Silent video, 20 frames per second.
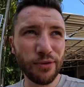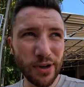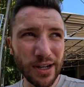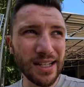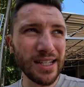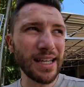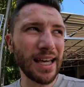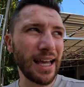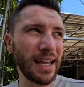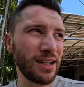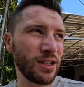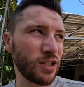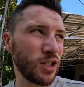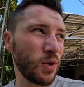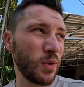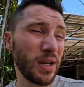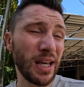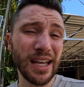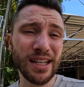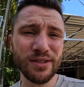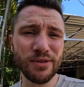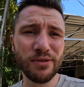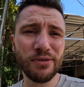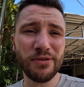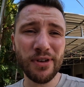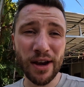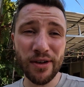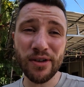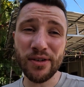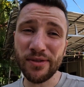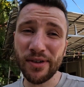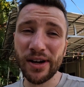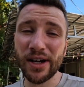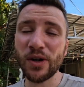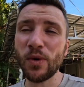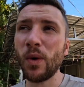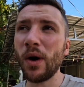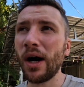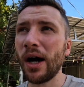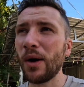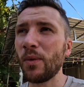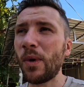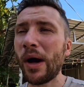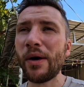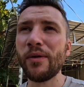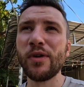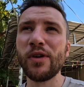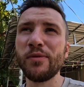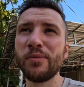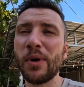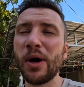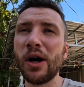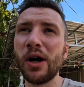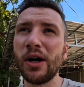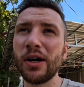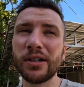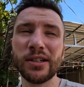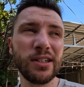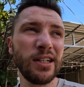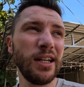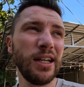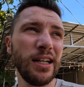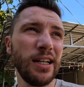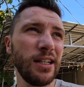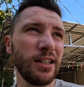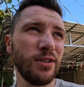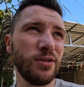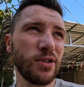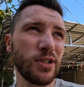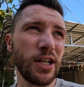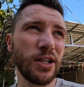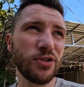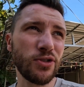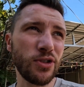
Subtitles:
free to get into and it is very quiet. Where we've parked, there is